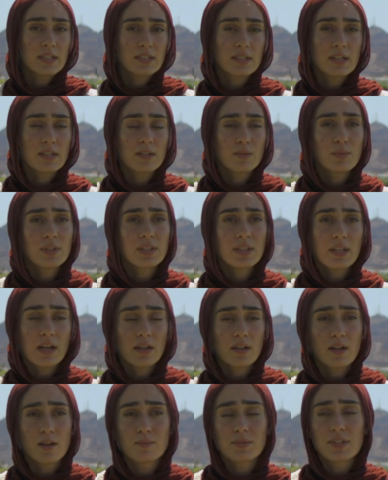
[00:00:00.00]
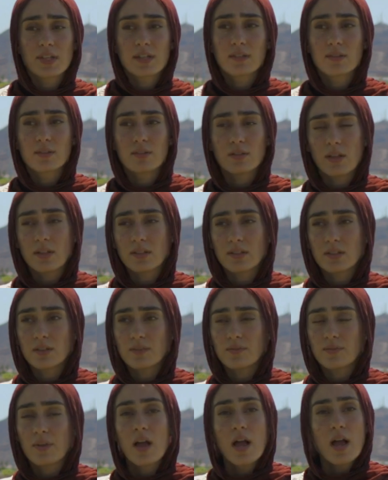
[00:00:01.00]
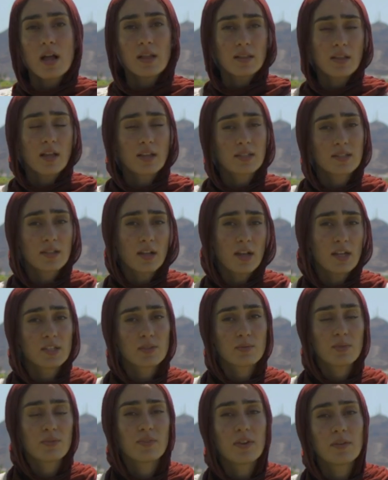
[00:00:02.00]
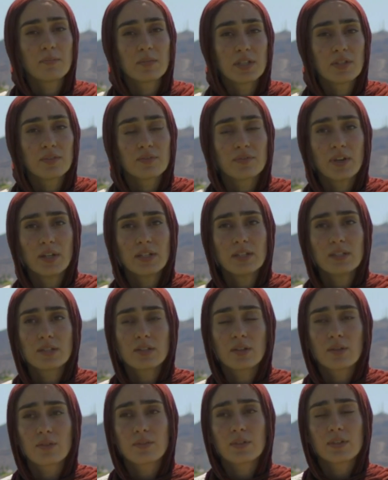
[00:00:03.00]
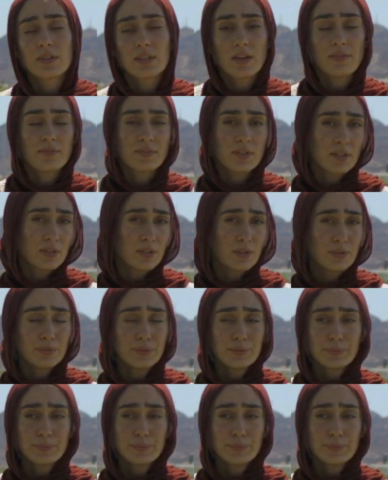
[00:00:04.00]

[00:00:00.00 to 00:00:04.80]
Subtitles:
and with that comes like lots of lost ties with family and friends, so they're left alone.